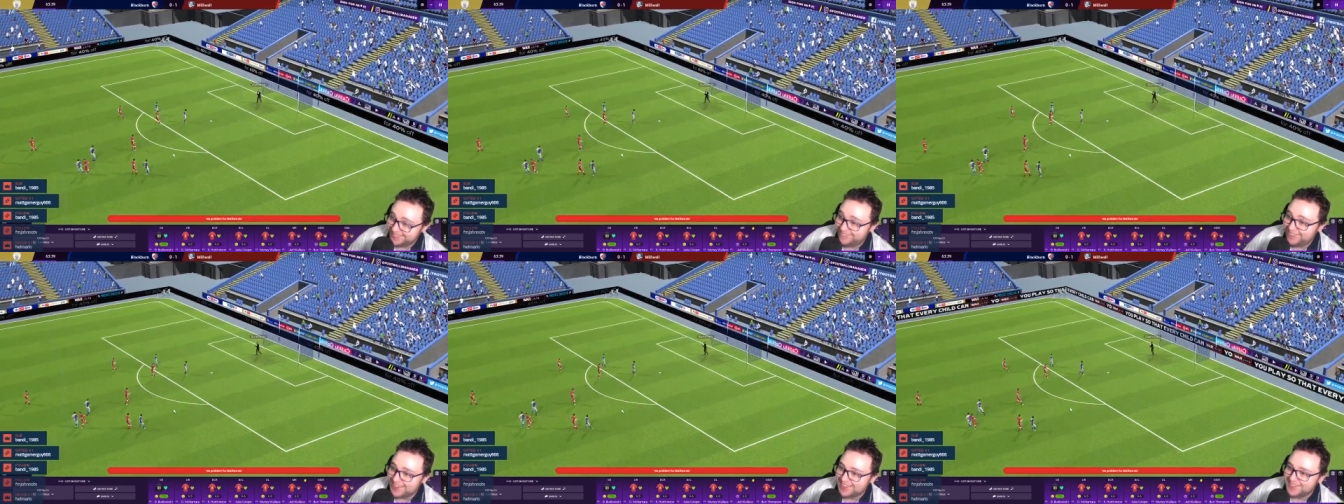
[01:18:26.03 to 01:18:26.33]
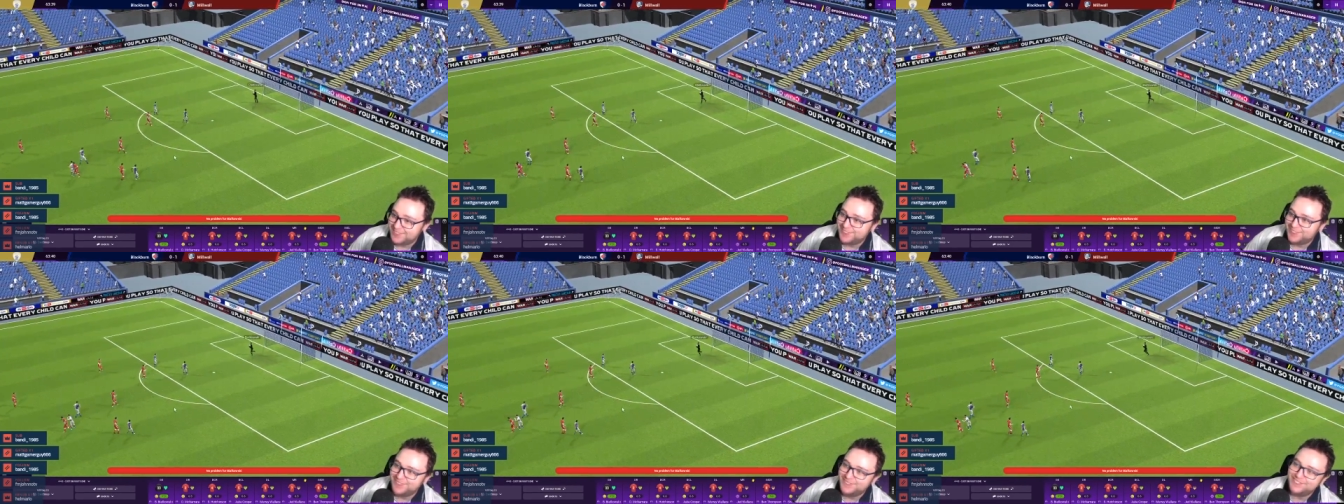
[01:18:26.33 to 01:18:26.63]
what
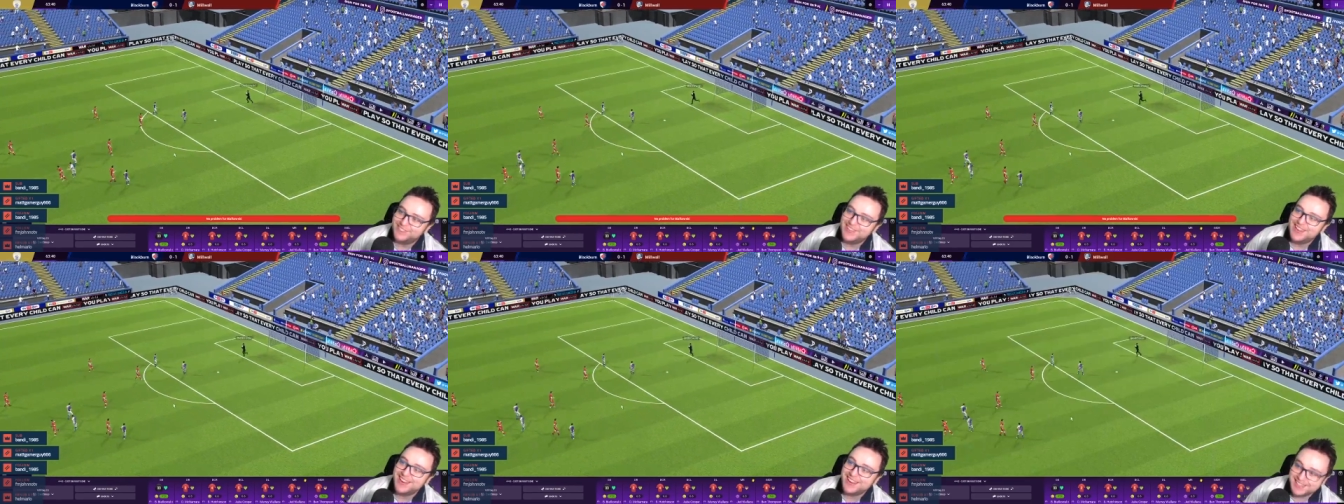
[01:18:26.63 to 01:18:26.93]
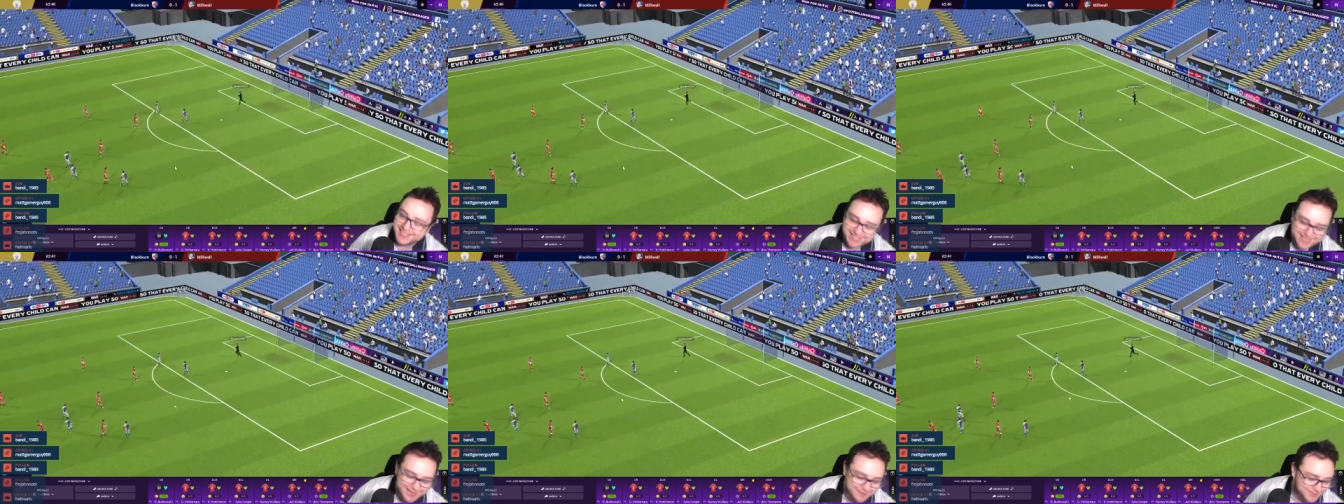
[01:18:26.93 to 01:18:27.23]
a
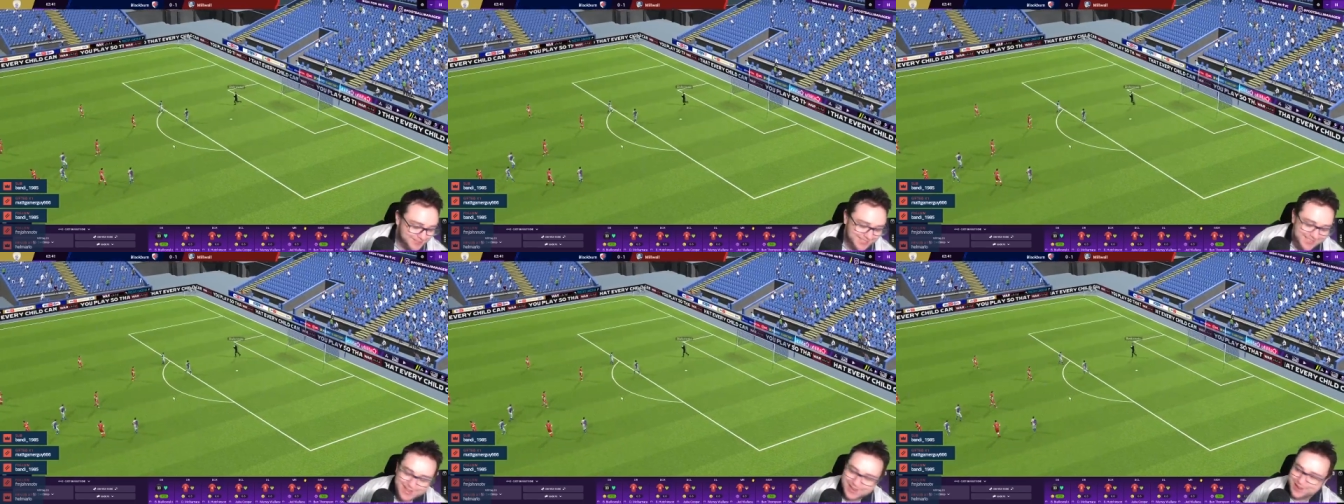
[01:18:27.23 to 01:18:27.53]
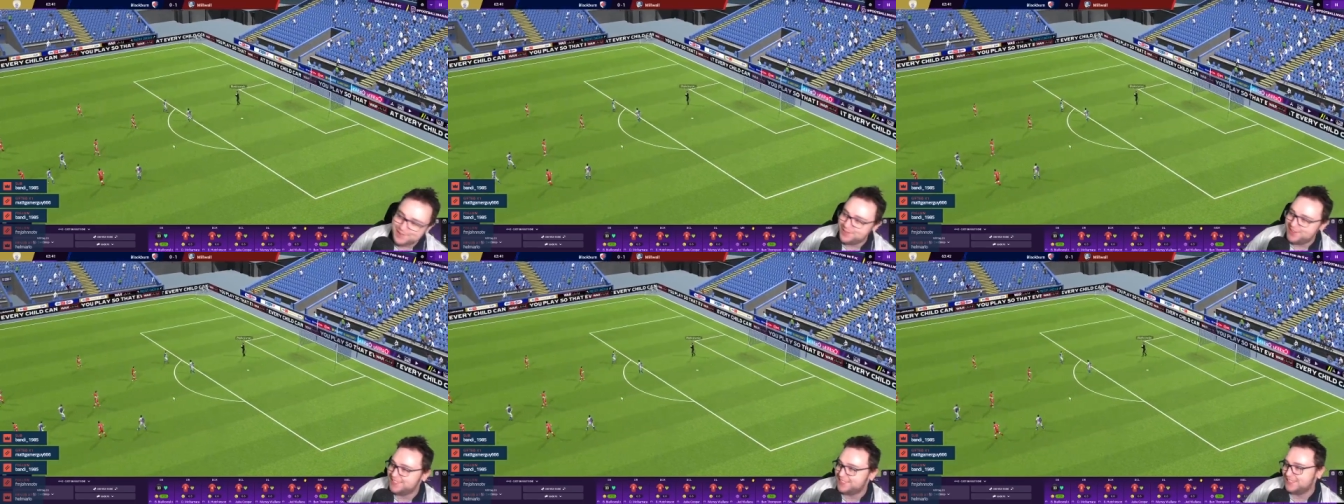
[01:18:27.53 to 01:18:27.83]
fingertip
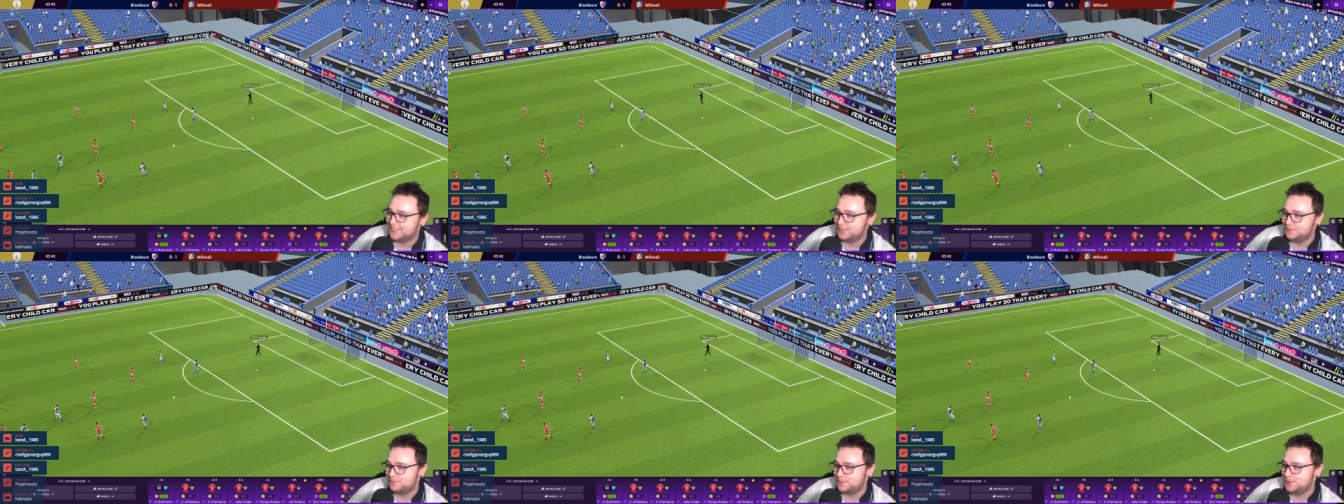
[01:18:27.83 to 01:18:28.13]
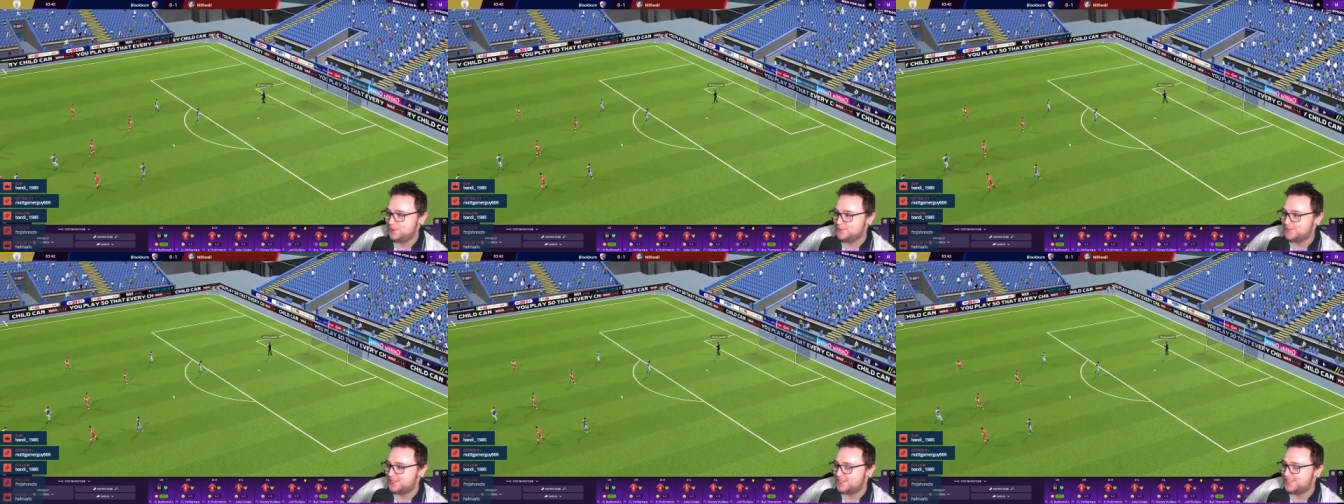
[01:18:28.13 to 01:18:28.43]
save onto the
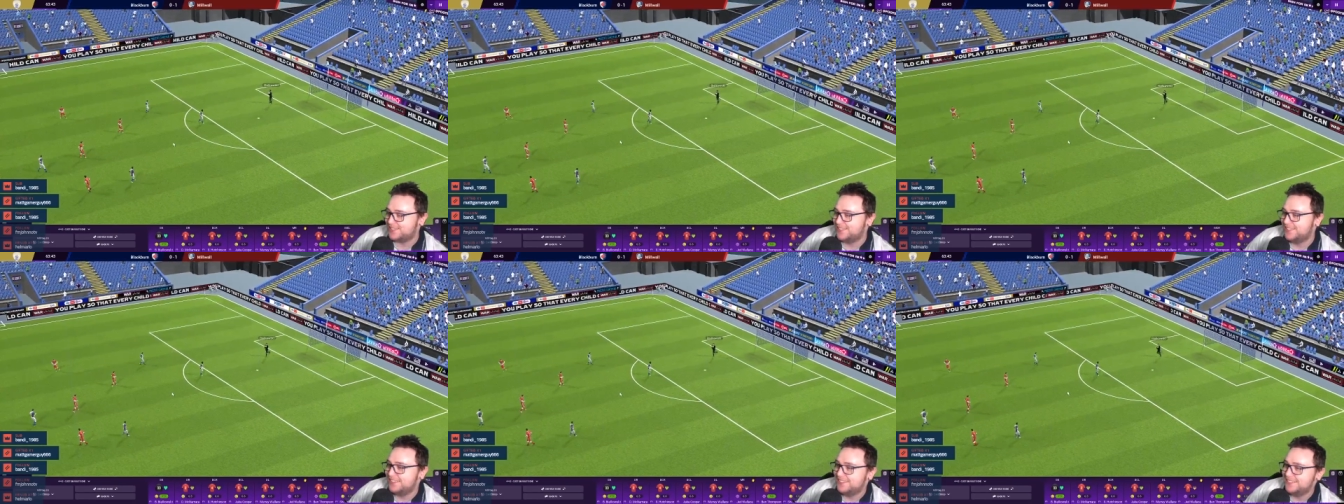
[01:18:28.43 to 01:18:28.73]
post.